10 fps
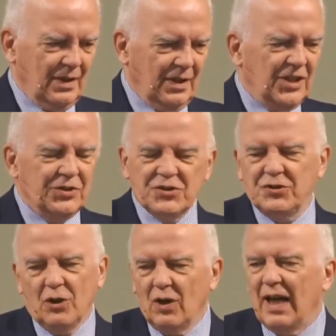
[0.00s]
He does
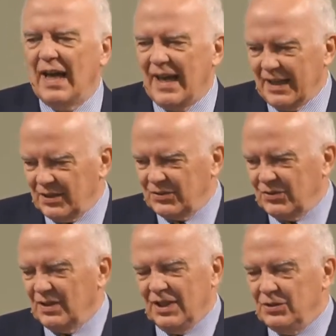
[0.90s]
not
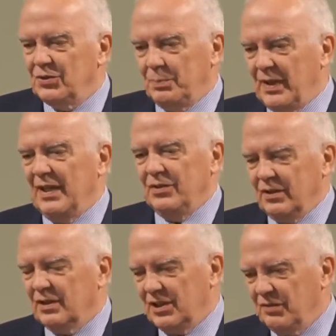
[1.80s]
act
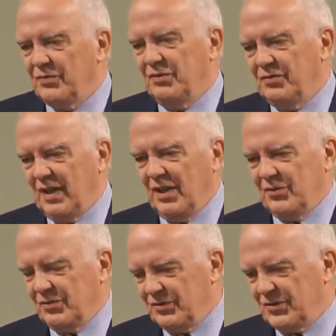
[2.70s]
independently of the
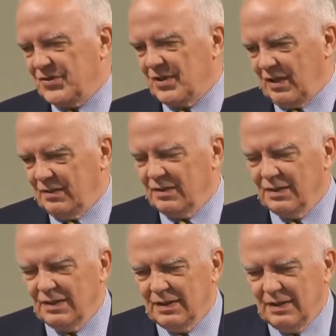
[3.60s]
Father and the Son.
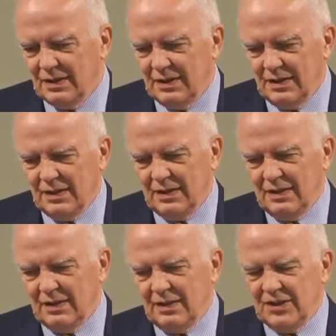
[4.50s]

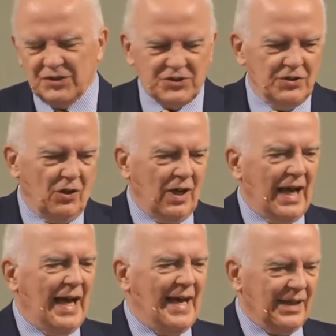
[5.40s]
He does not
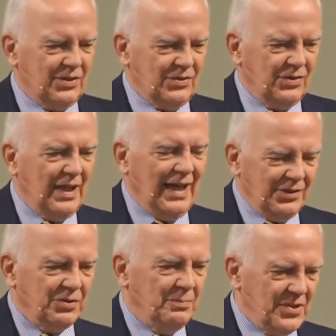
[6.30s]
act
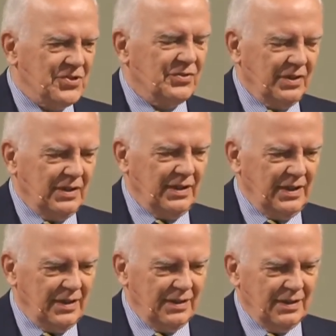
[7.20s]

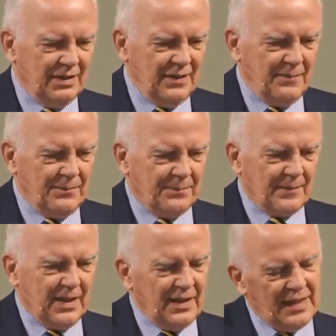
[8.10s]
atomistically.
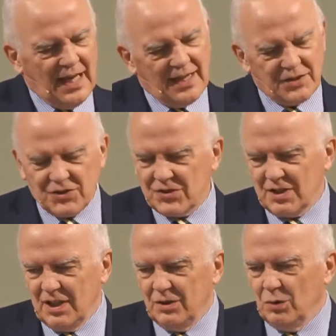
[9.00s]
He
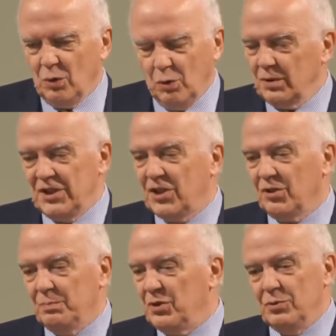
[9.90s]
acts in holy
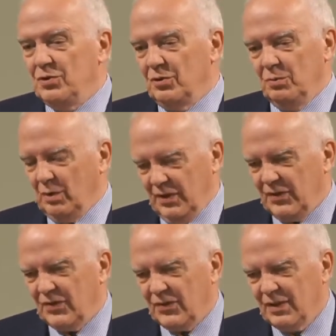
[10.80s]
communion
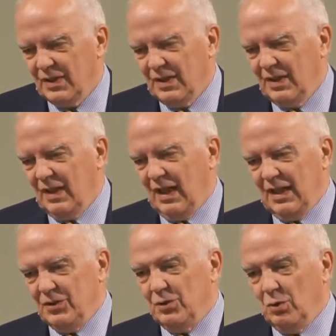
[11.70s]
with
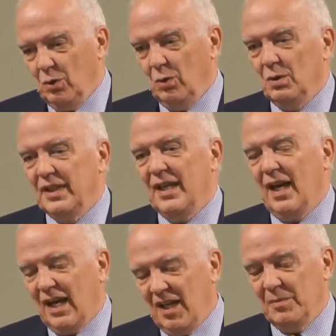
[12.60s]
and in holy
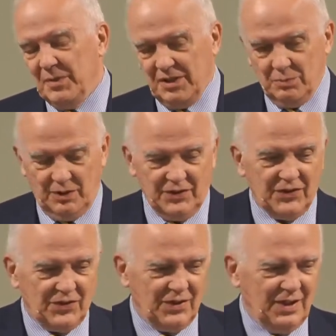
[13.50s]
harmony
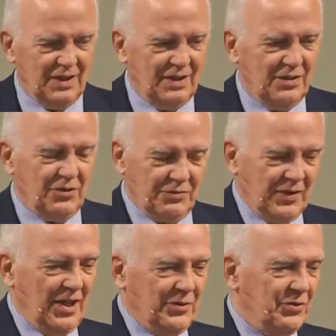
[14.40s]
with the
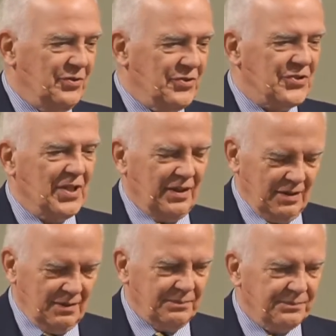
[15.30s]
Father and the
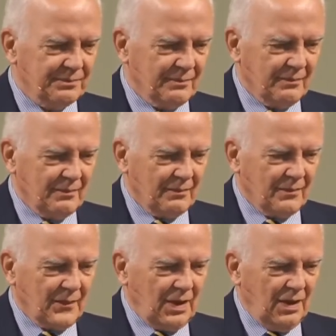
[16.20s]
Son.
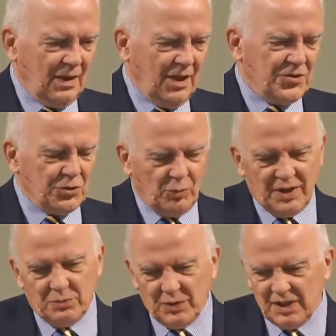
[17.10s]
And so
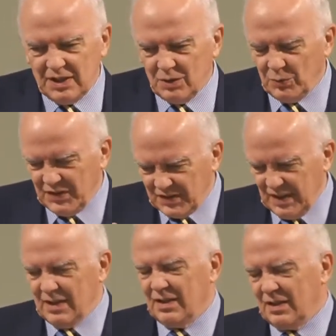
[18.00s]
when we
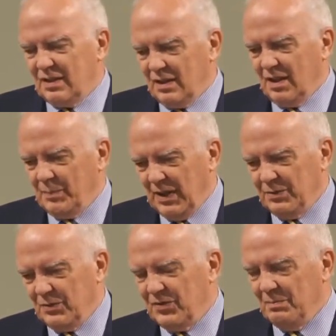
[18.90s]
think
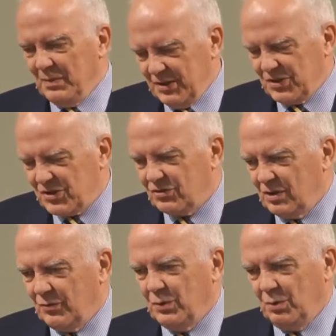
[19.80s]
about the
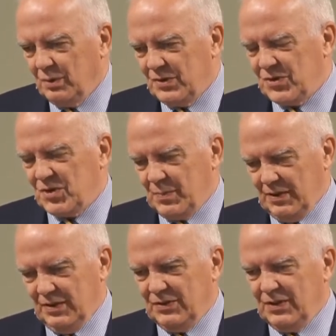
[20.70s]
ministry of the Holy
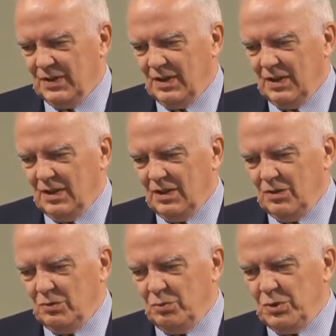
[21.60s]
Spirit,
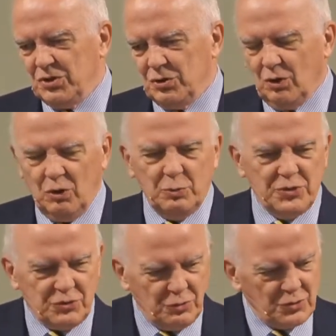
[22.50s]
we should
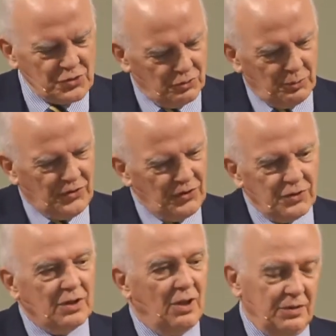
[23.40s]
always do so within
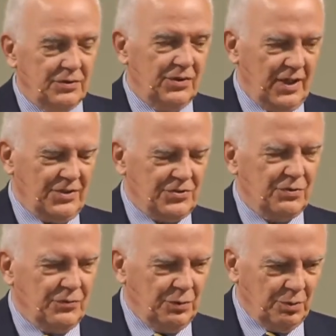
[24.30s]
the context
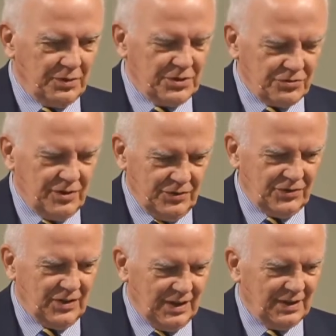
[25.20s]
of the Holy
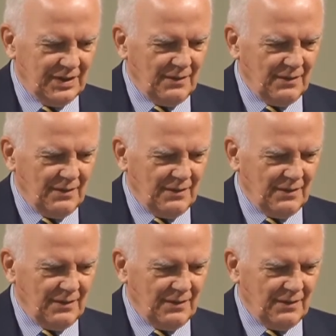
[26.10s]
Trinity.